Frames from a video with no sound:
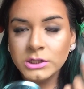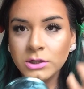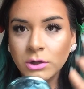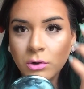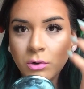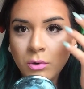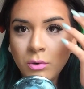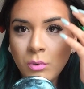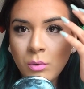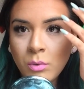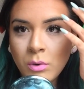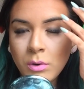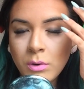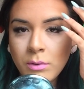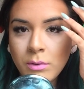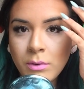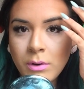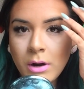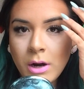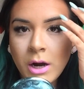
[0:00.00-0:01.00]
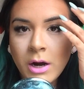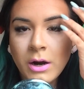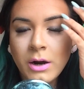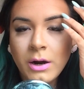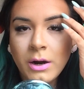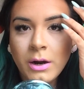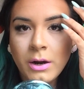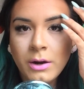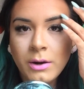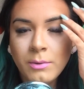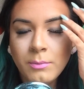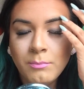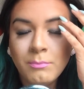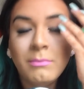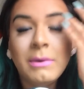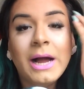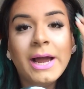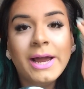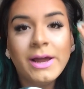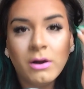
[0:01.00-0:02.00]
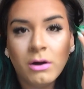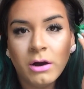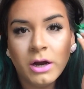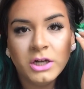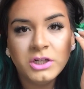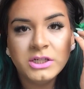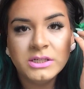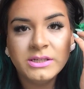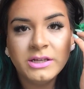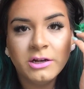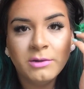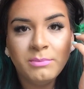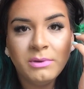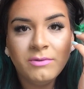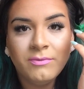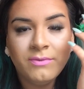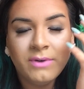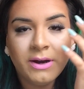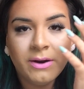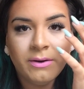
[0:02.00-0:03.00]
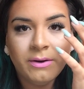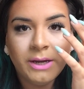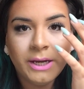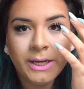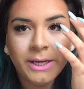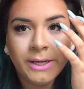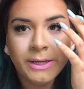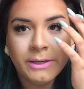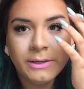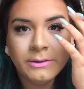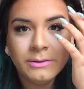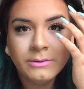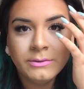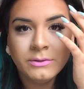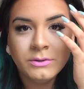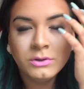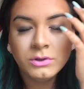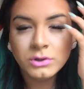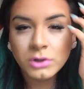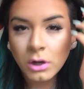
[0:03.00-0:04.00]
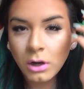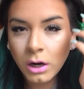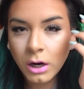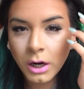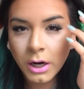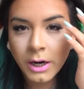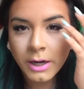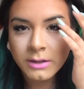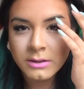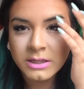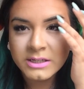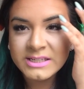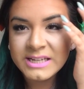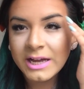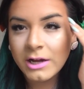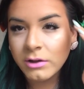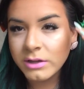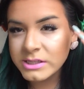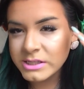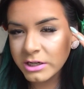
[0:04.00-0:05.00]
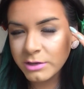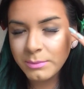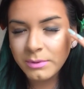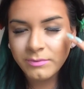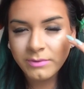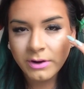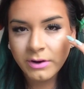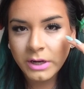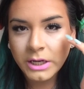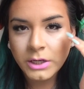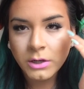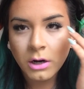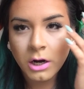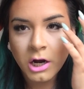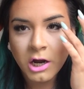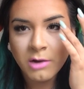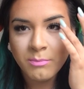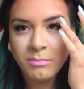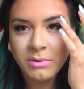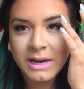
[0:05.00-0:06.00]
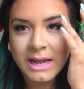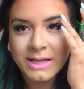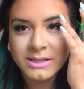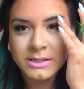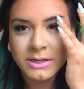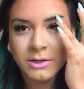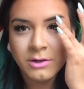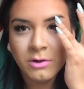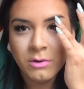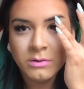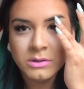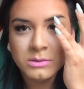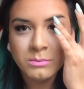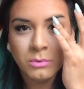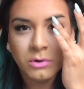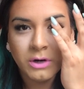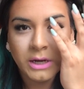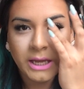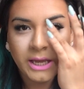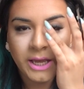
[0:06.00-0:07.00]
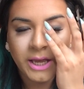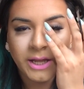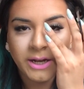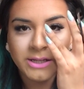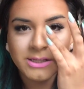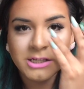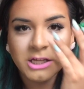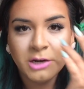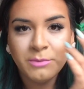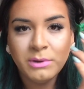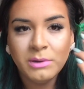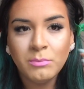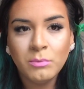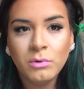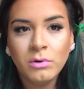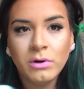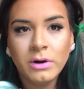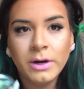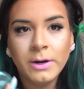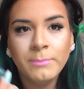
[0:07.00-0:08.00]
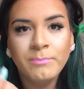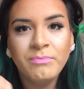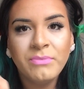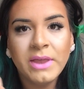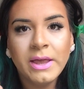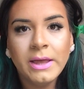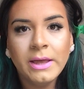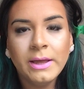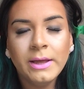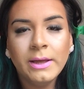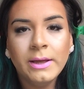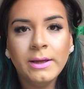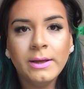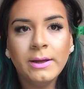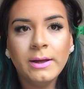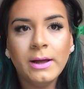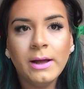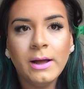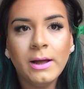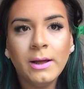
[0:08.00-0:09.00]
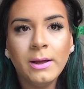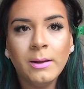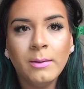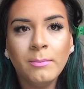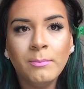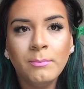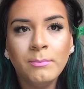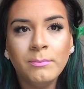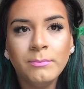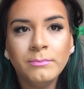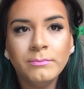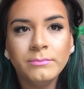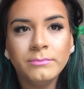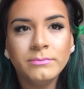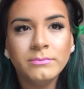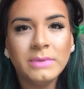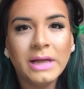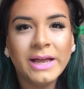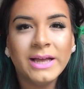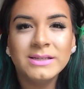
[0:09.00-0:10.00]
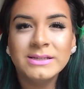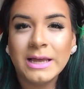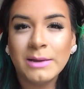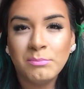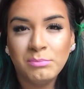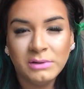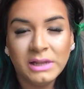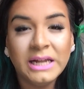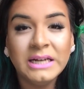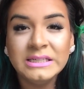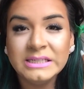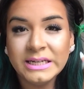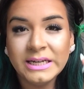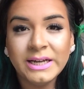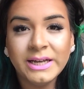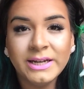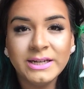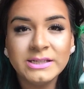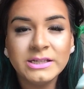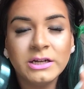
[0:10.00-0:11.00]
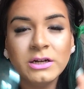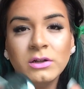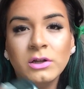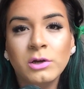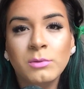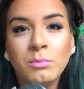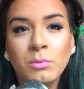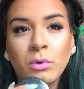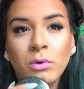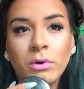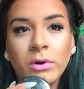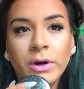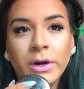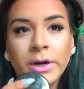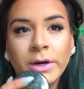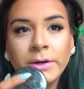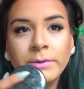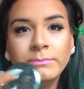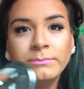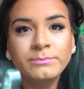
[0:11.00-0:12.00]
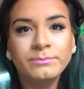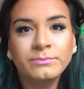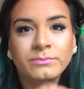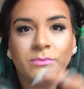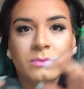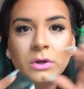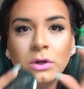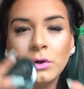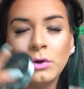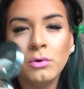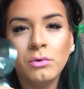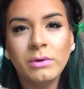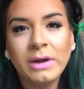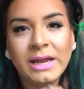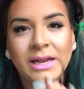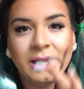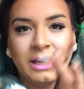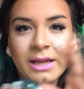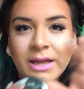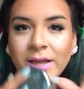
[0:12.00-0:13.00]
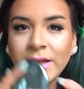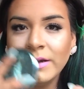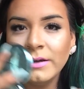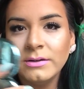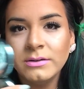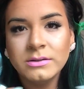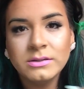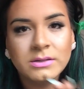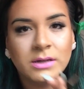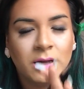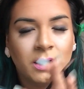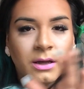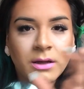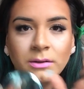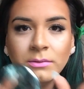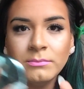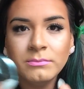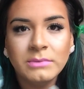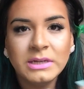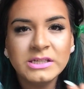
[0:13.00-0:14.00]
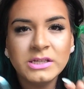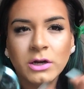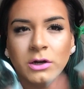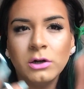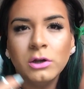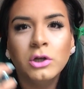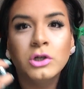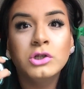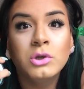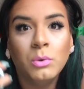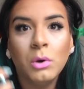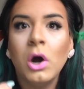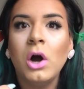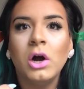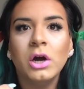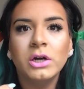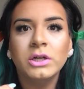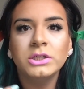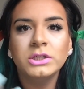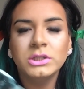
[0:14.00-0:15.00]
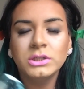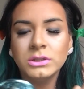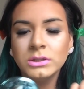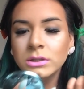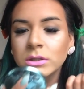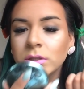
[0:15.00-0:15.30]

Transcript: So my arch is going to be very dark, the tail is going to be very dark, but as it goes more in, it's going to be more, I guess like blended. It's going to look more gradient. It's not going to look so harsh.